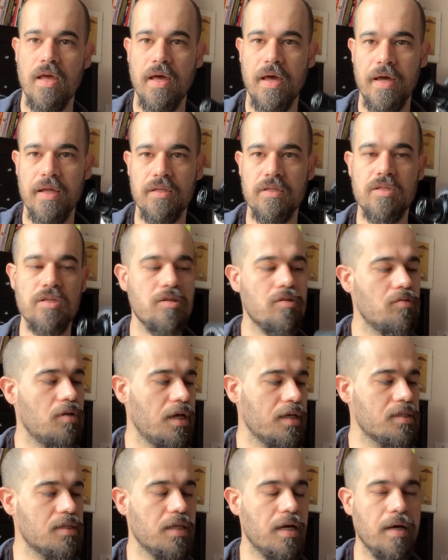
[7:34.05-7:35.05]
And see you
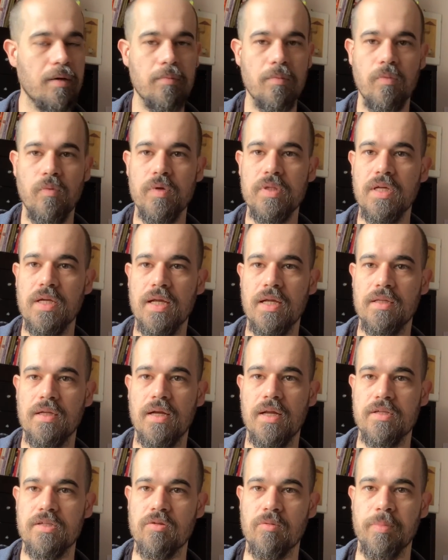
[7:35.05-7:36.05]
next time with
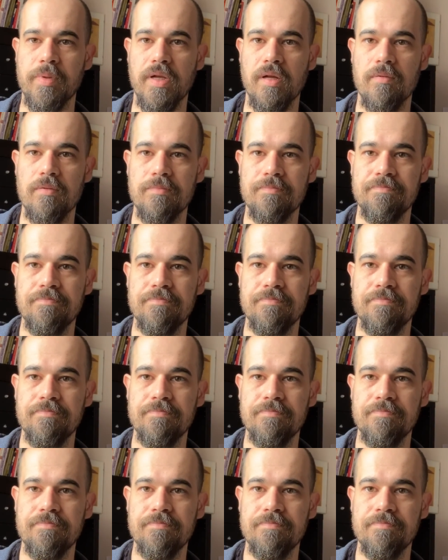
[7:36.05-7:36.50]
another Astropill.